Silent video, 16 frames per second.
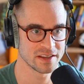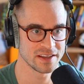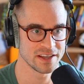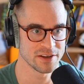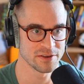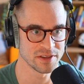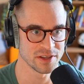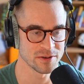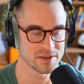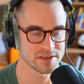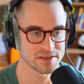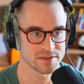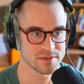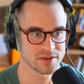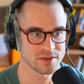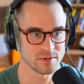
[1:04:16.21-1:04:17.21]
here in the US
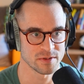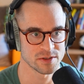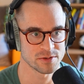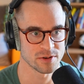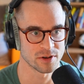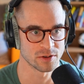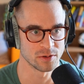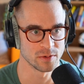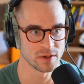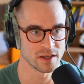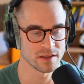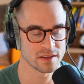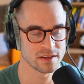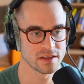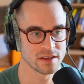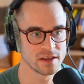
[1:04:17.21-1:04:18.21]
especially we struggle with.